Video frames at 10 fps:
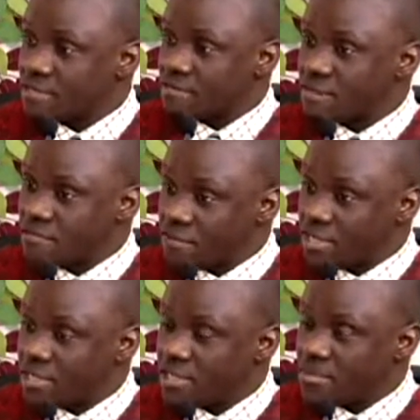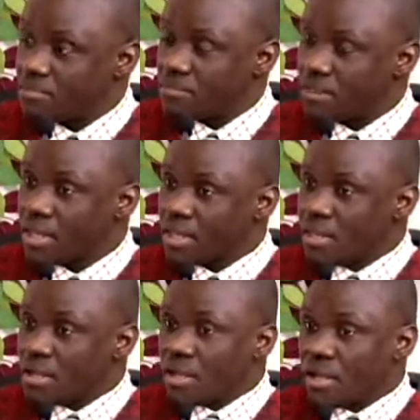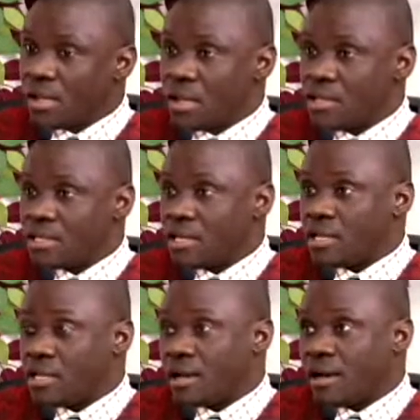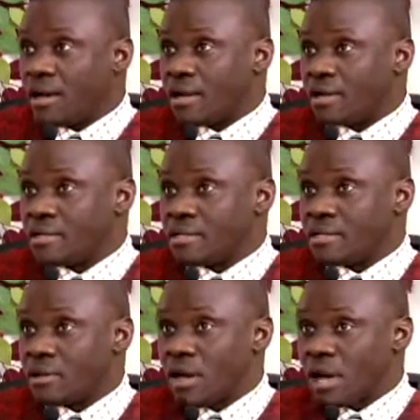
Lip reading: They freed him, and then in